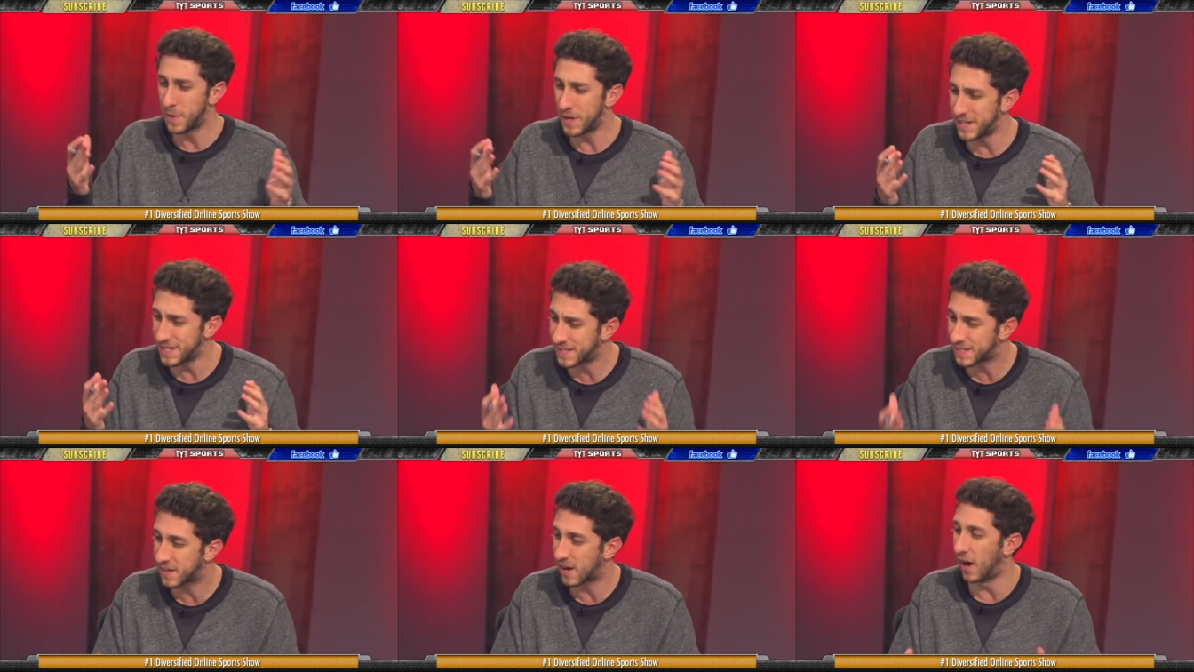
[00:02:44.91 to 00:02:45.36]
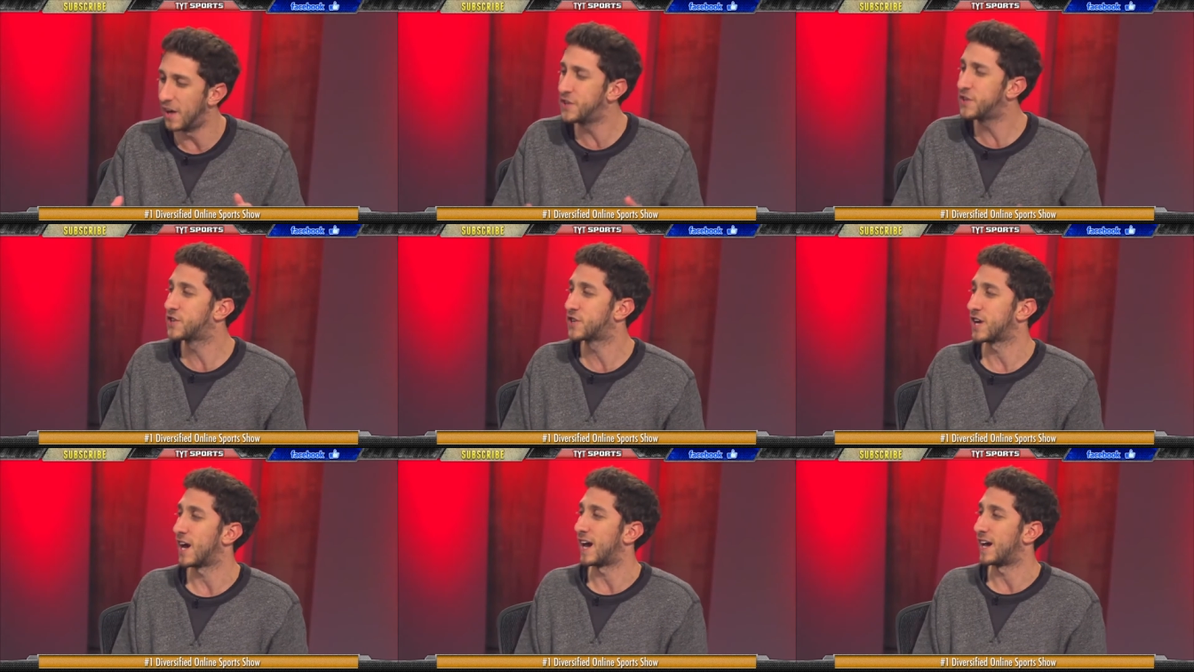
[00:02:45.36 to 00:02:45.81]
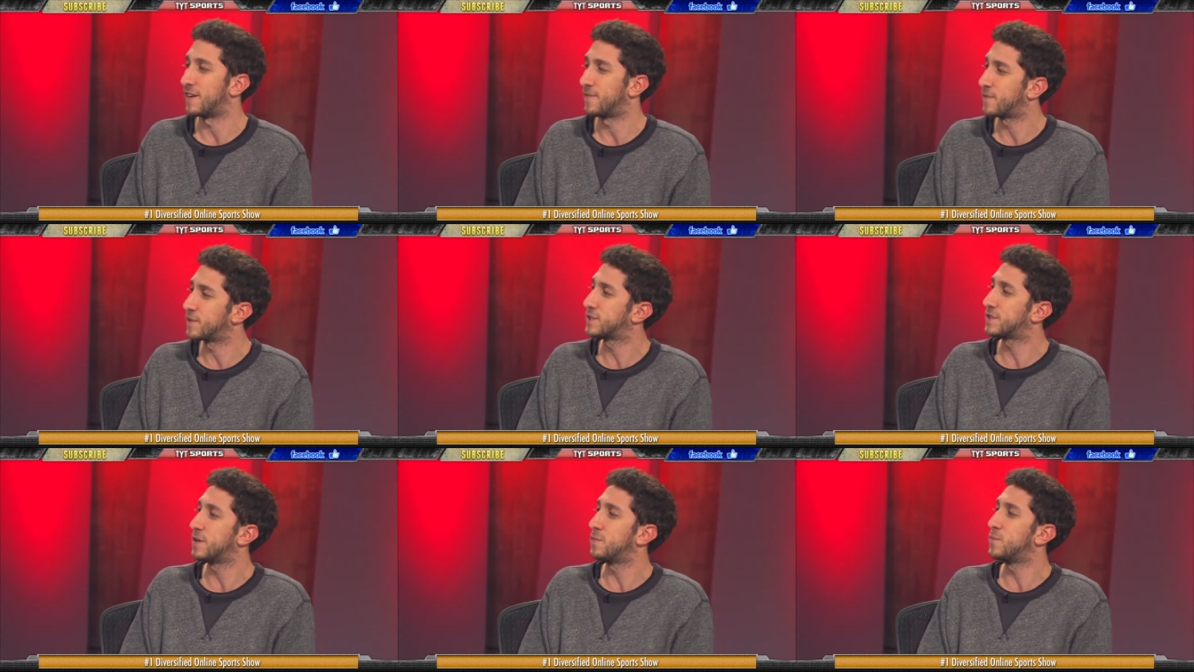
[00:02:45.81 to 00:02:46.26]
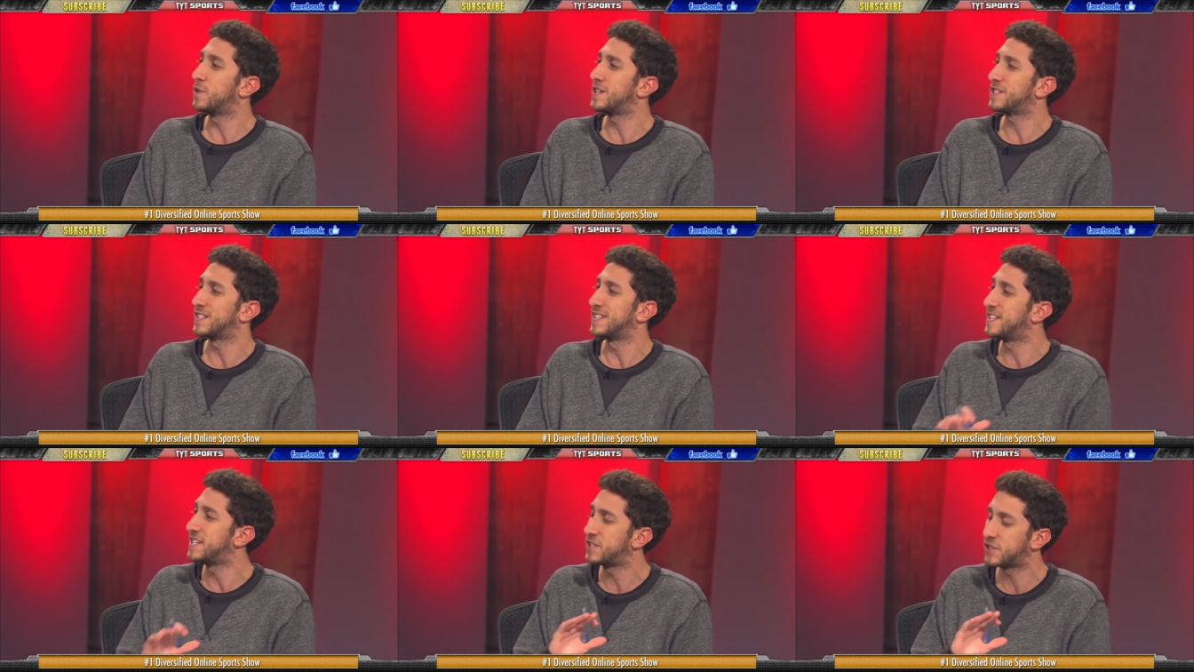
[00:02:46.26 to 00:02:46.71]
but he's gun shy for some
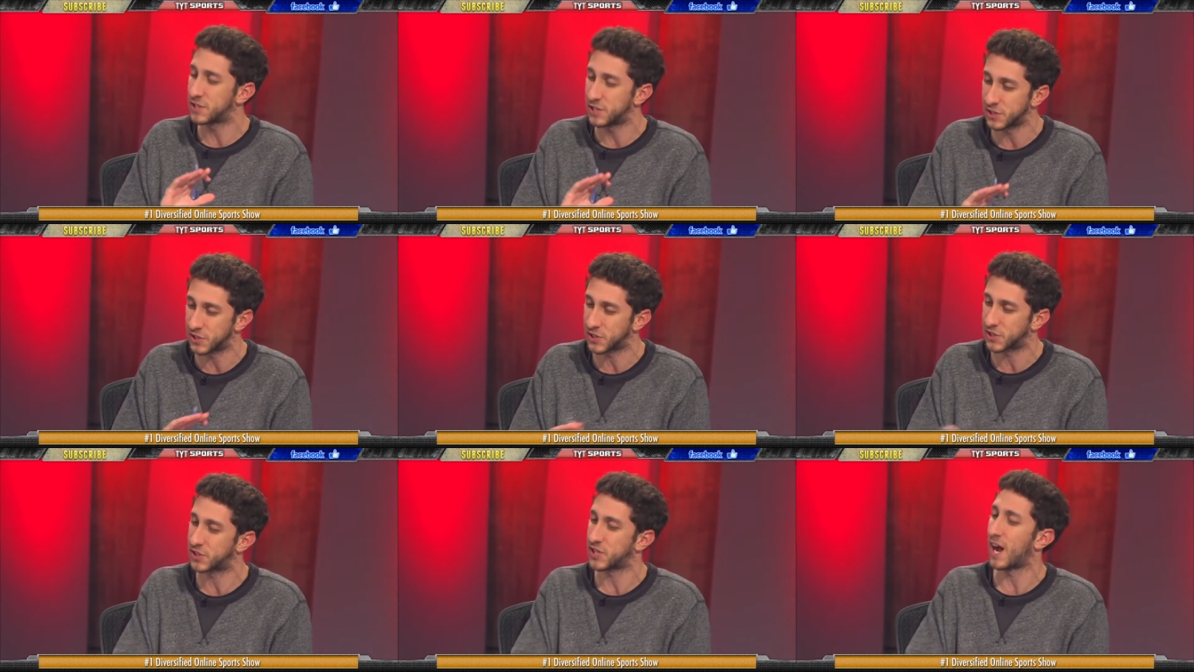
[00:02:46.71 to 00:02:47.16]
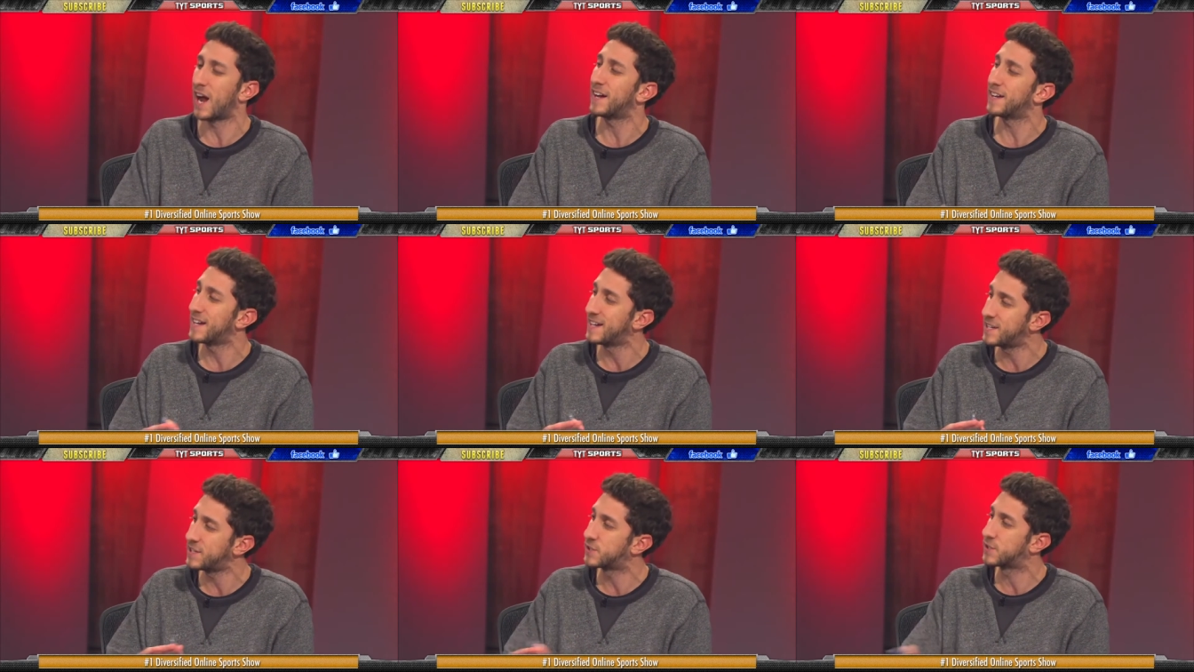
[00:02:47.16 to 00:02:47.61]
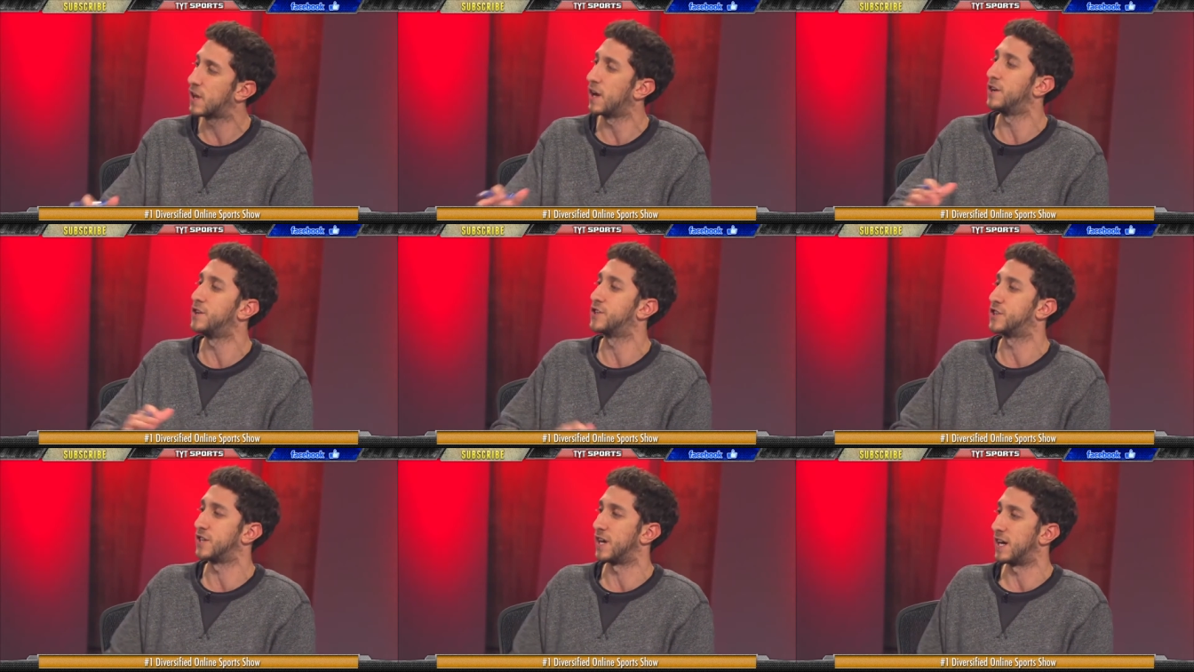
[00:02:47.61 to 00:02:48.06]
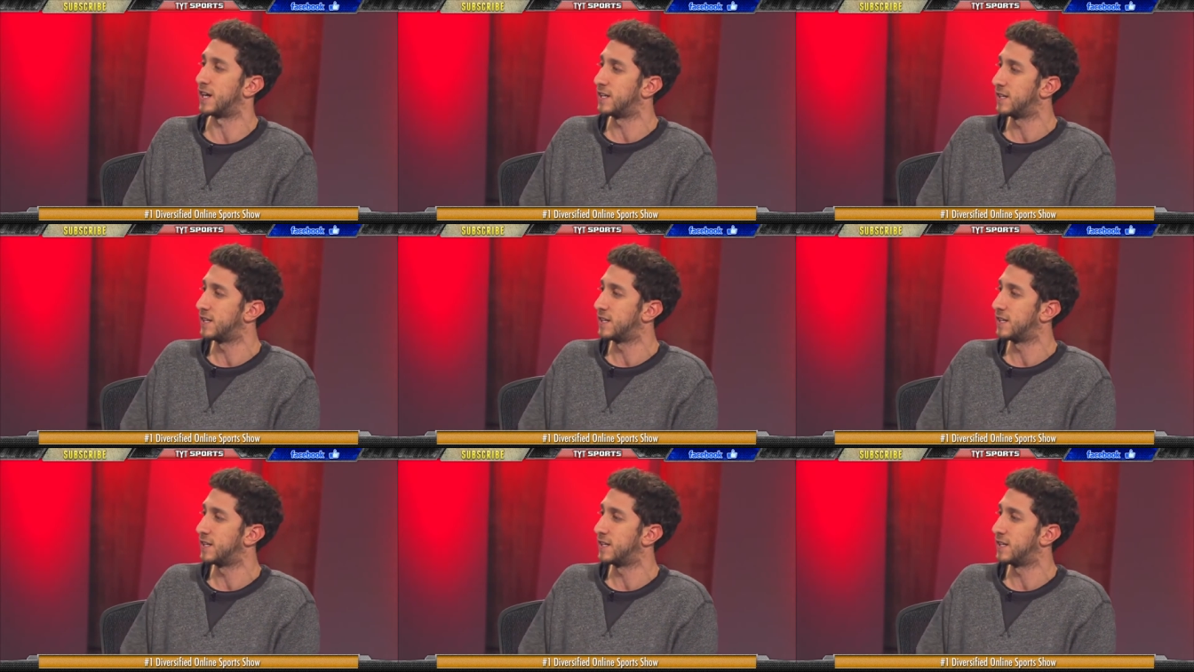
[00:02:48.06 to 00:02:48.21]
reason. He's just shot well, and he's gun shy. Well,